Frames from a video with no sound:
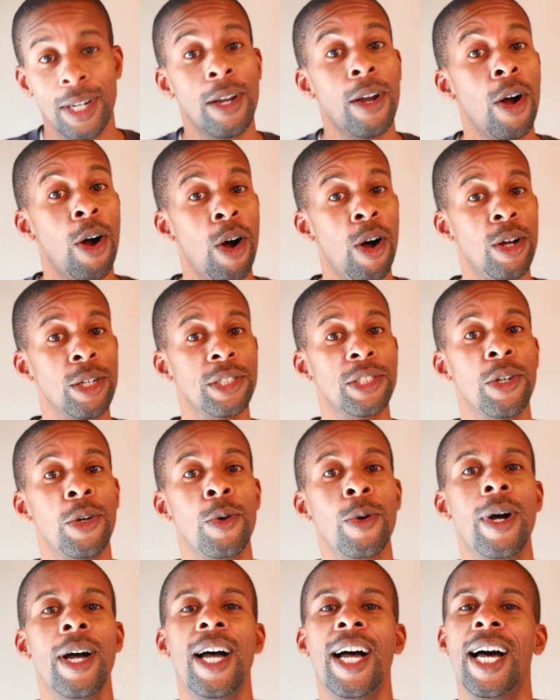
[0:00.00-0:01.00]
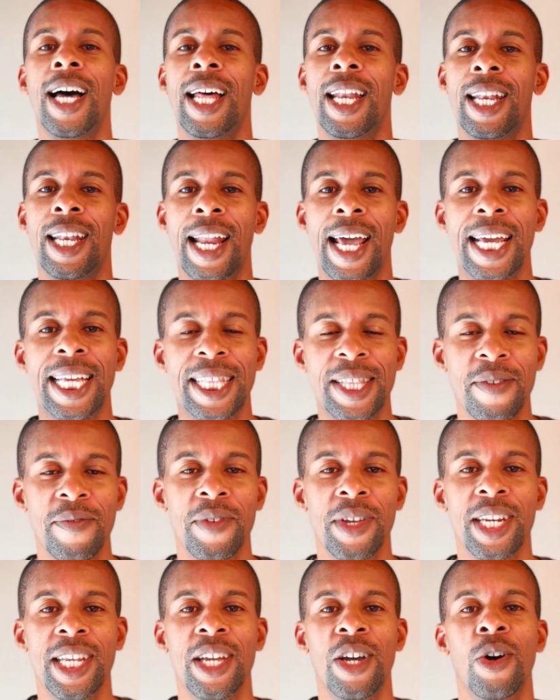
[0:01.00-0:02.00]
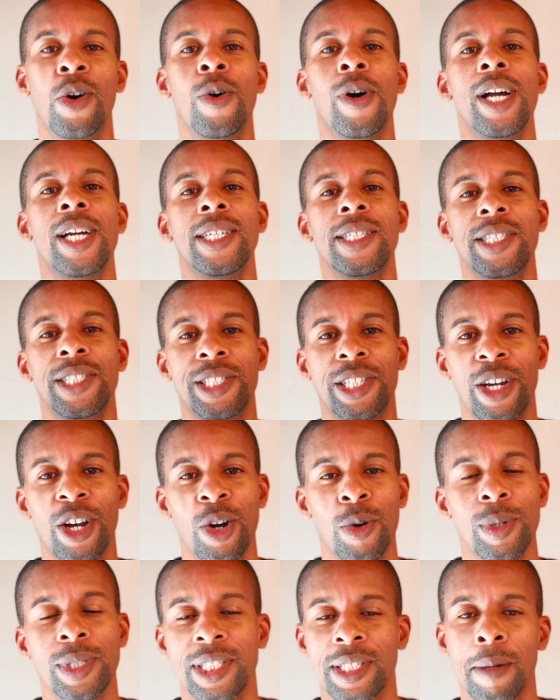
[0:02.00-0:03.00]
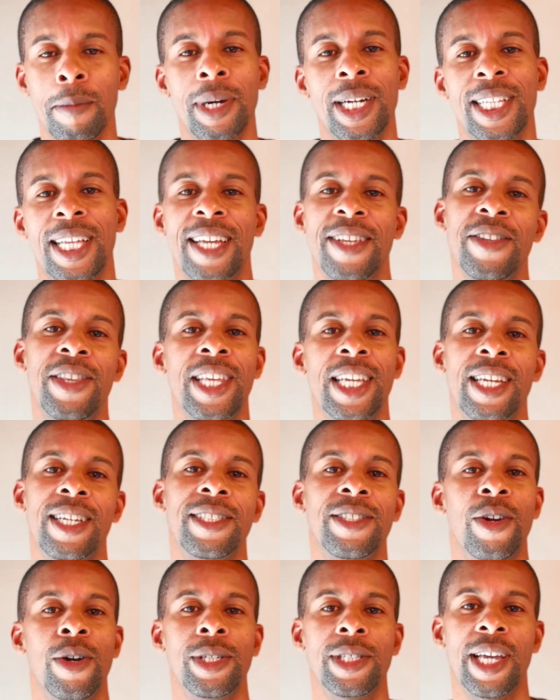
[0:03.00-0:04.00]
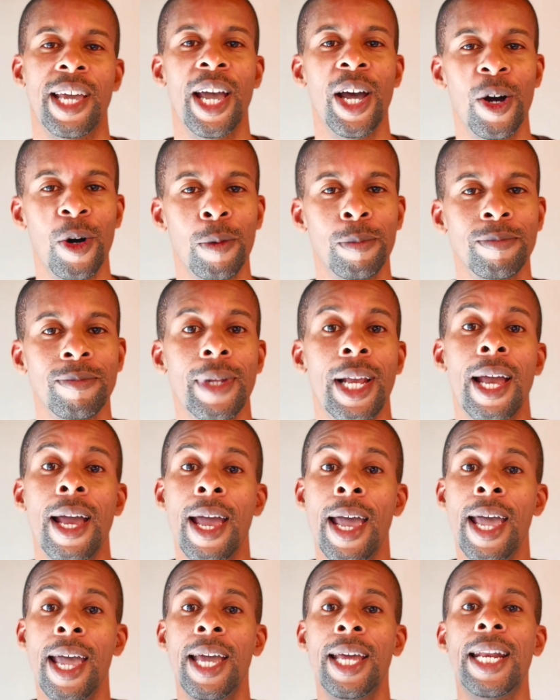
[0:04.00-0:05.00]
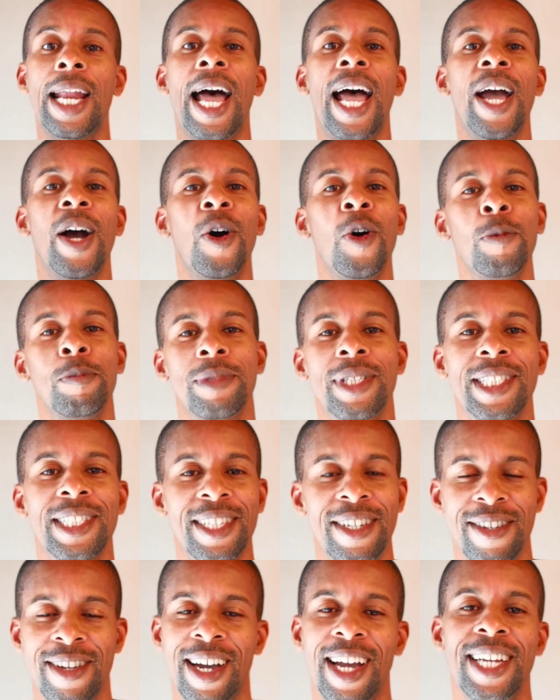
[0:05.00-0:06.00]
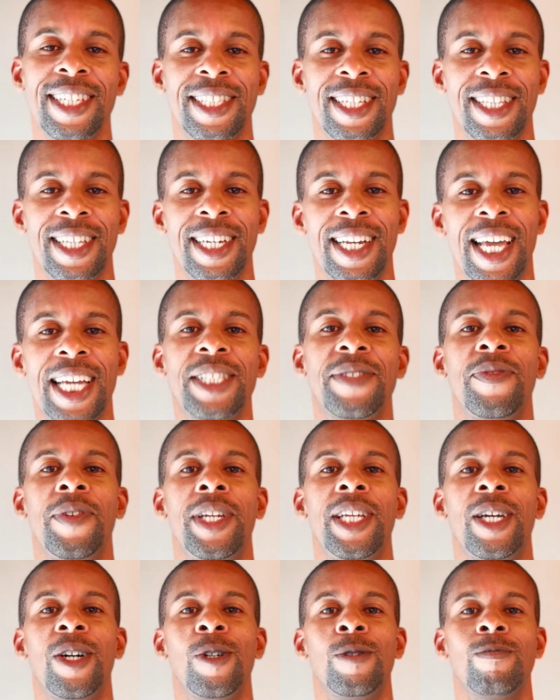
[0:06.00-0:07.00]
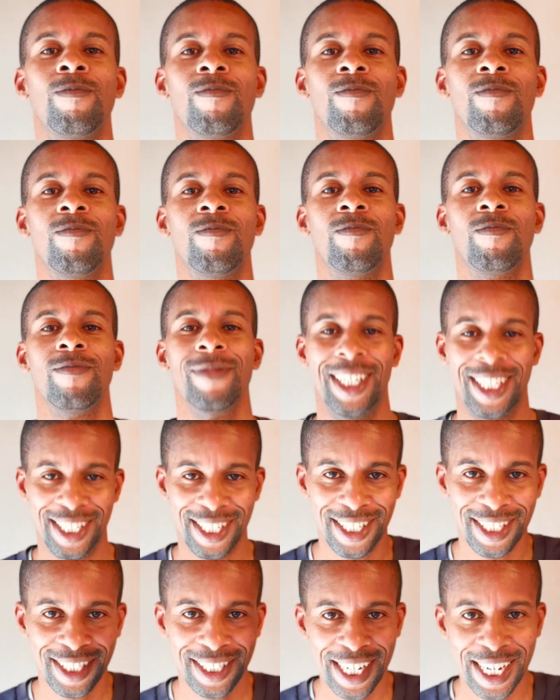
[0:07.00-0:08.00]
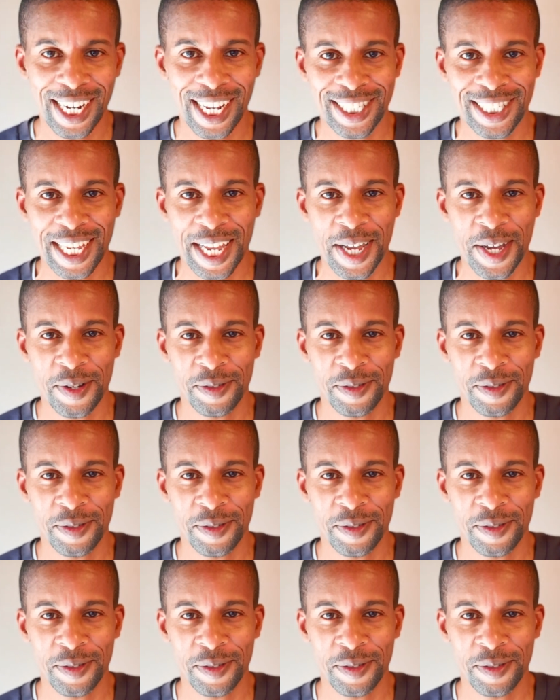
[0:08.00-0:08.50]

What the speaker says: Also, like the video, share it with somebody that you think is going to help, and I hope to see you guys in the next video. See you next time.